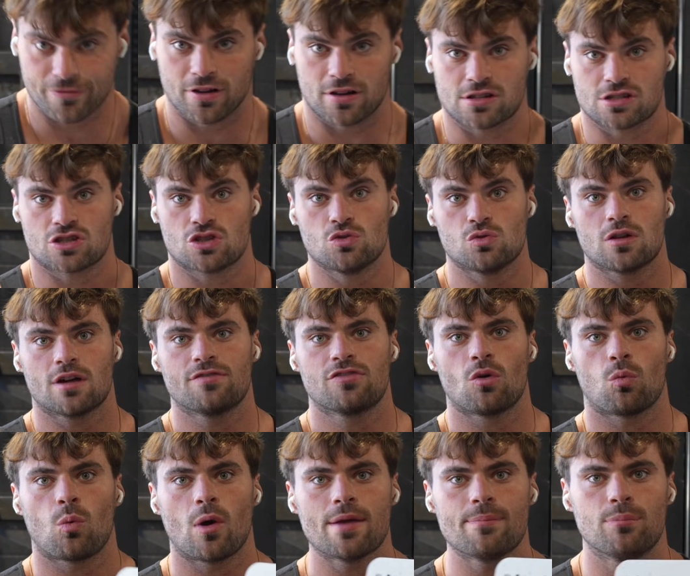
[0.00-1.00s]
fellas. You love
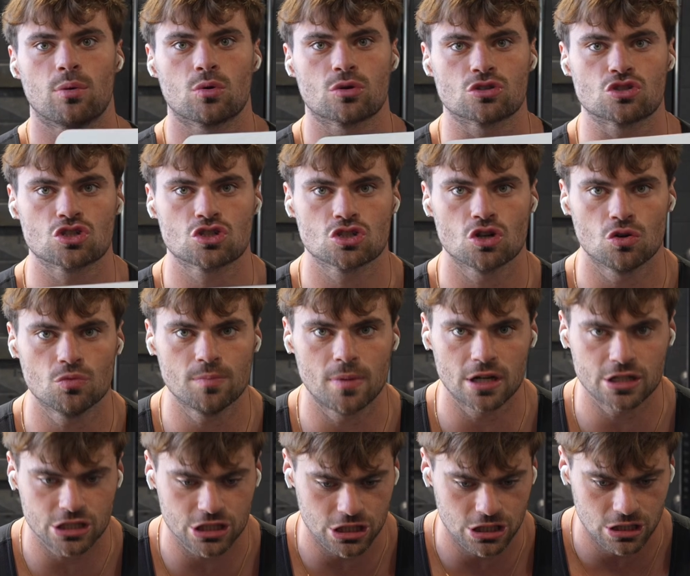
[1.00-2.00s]
the whiteboard so
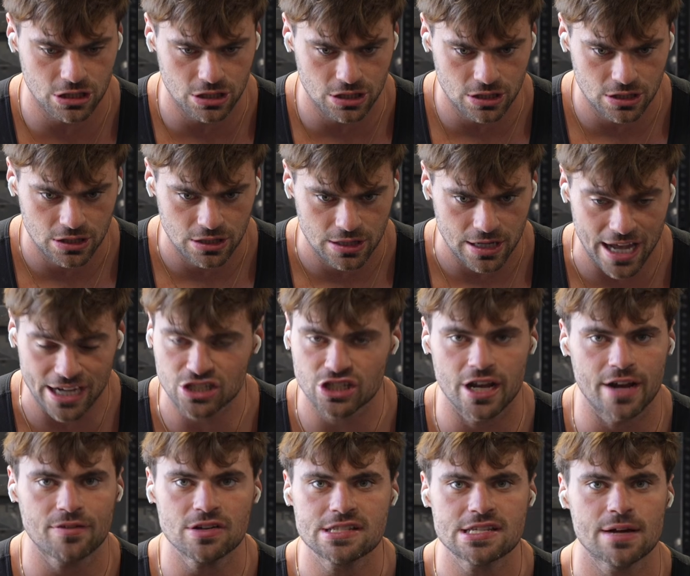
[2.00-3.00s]
much.
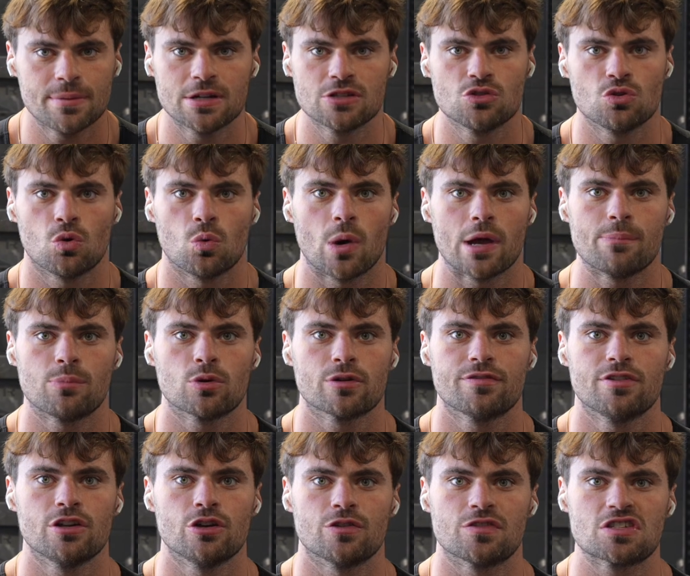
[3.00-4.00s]
Actually, every time I do a whiteboard
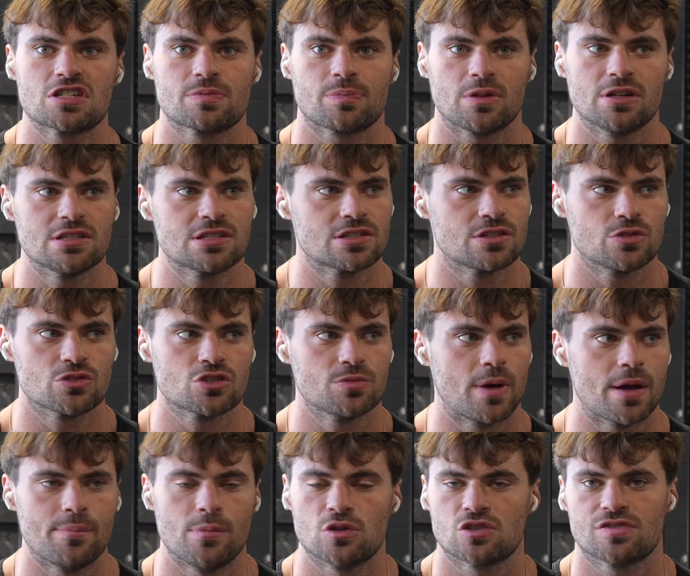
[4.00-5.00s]
video of splits, those are
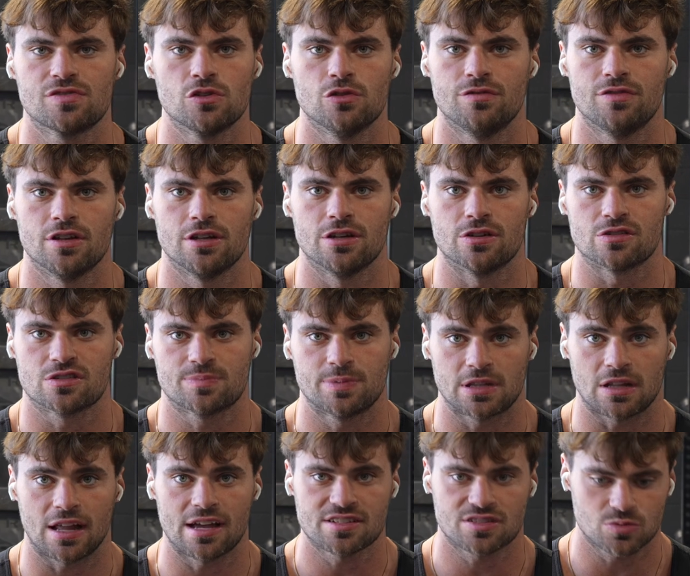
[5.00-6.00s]
my most viewed videos. But
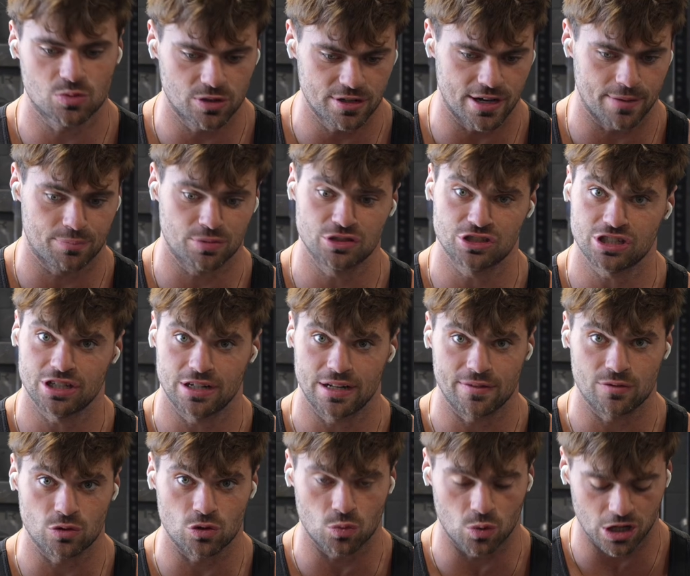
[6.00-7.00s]
the last one, I appreciate
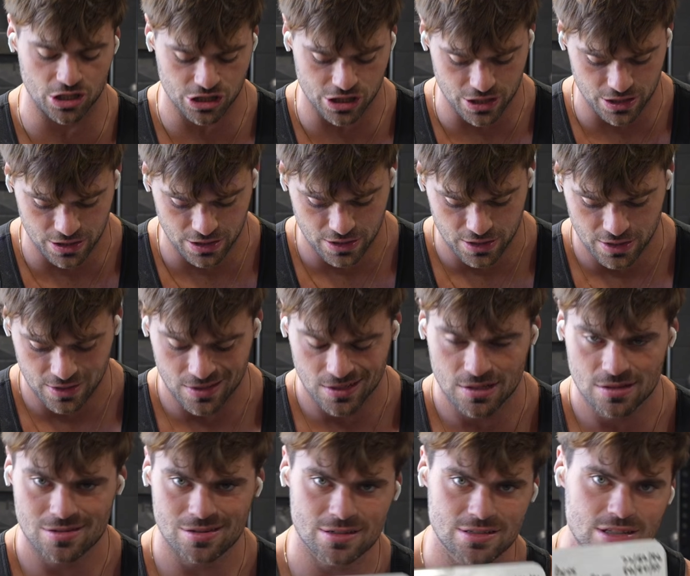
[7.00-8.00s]
everyone who watched it.
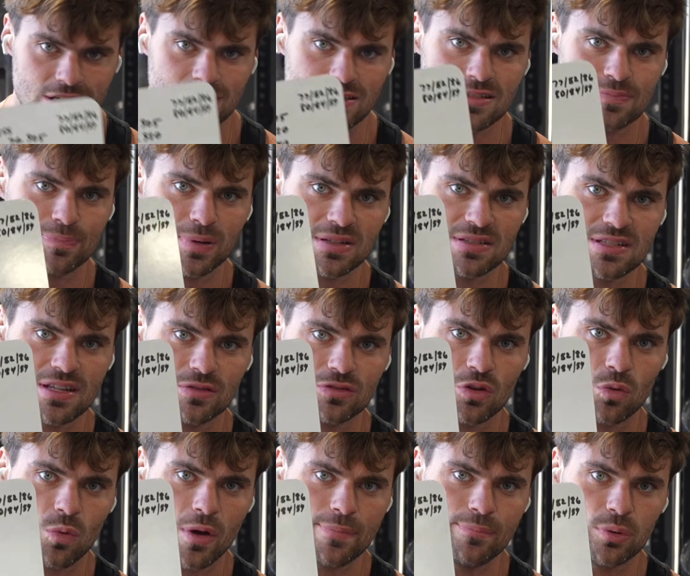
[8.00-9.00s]
So I said, let's bust out
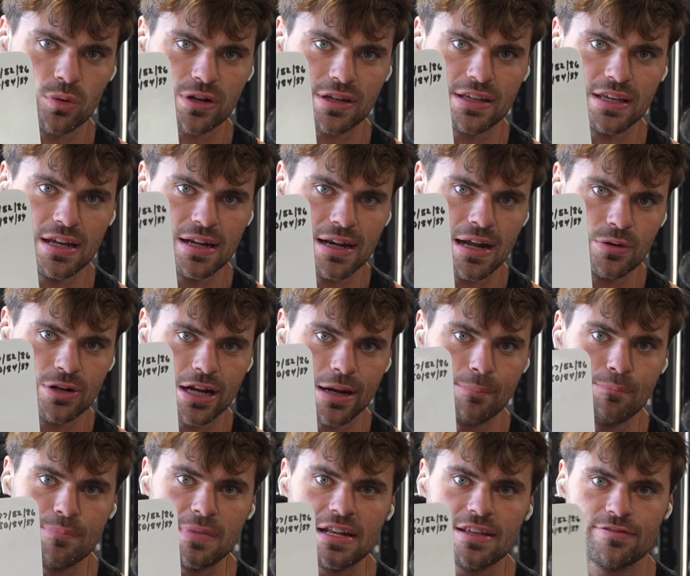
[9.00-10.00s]
the whiteboard again. Now we got
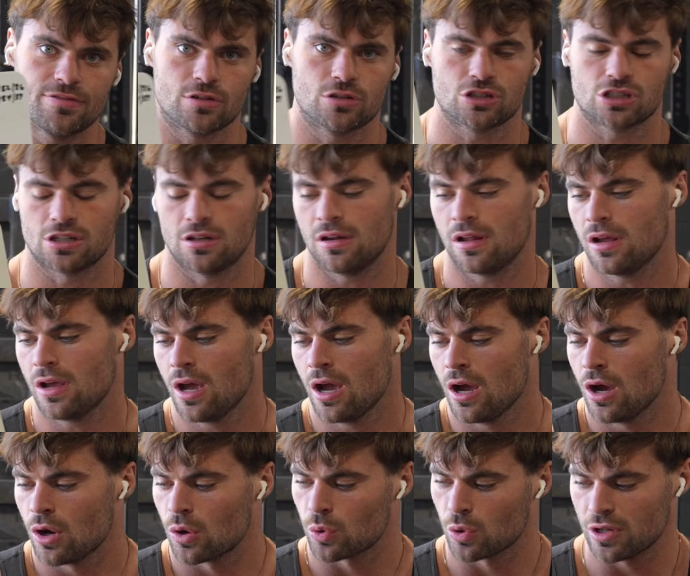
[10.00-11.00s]
a mini version.
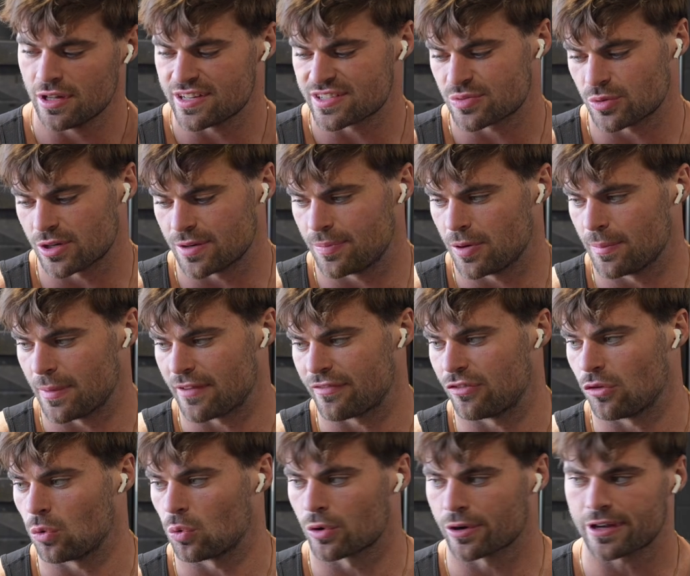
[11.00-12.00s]
Really, I just want to put my
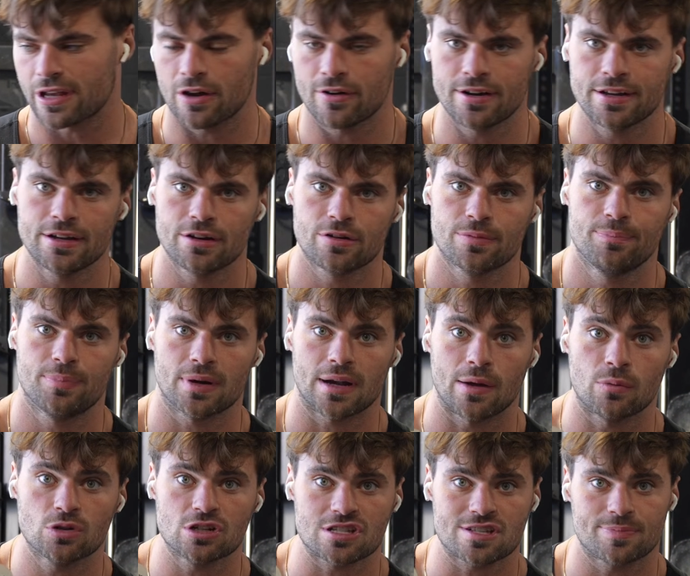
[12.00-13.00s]
full workout in here, but
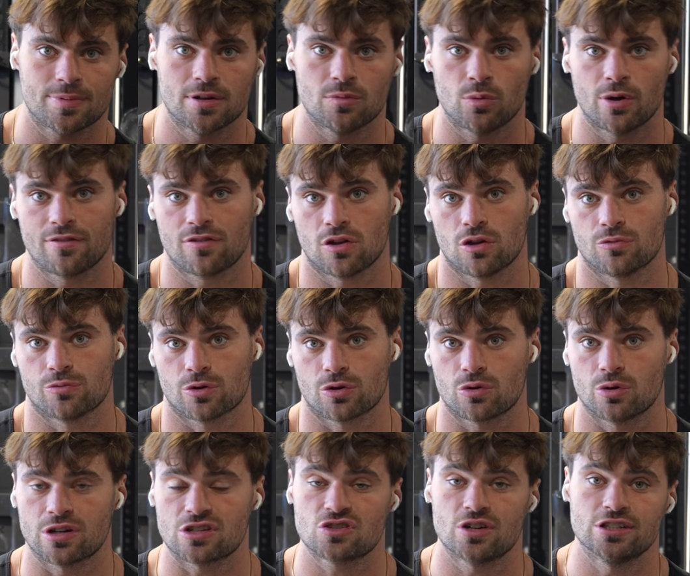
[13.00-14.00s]
I want to explain wave load real
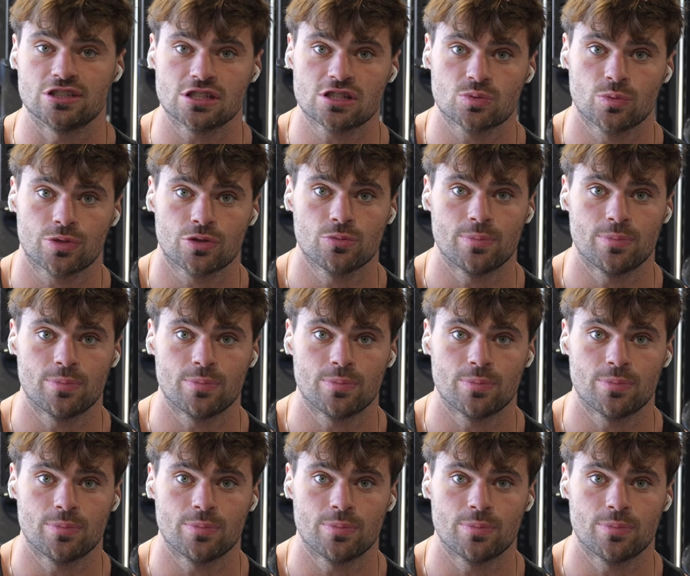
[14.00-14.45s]
quick. So I just went